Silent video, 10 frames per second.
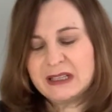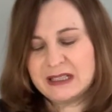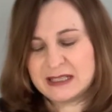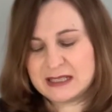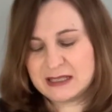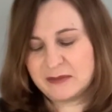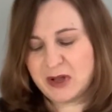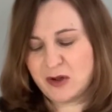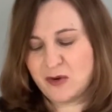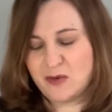it's still my
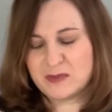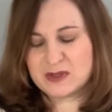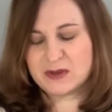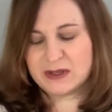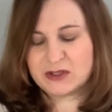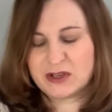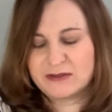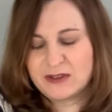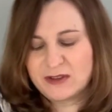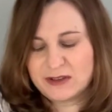home, so I travel
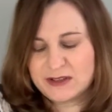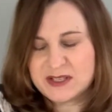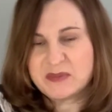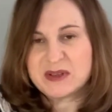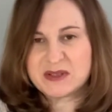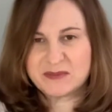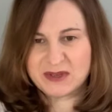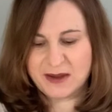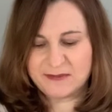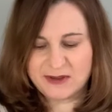there, I spend some
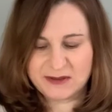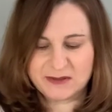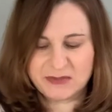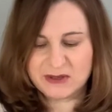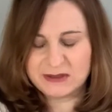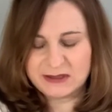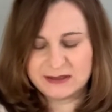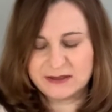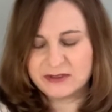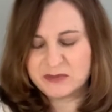time there, but I
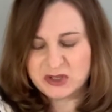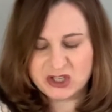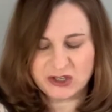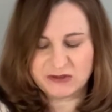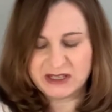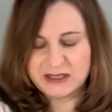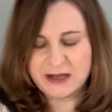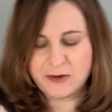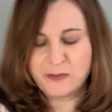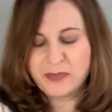live in Michigan right now.
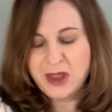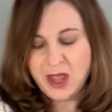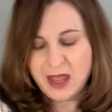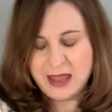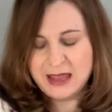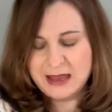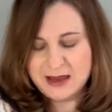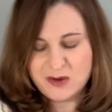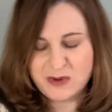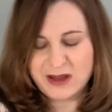
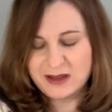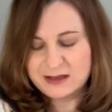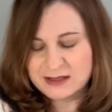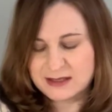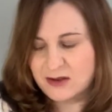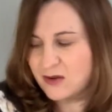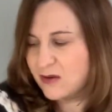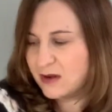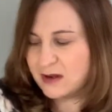Anyway, so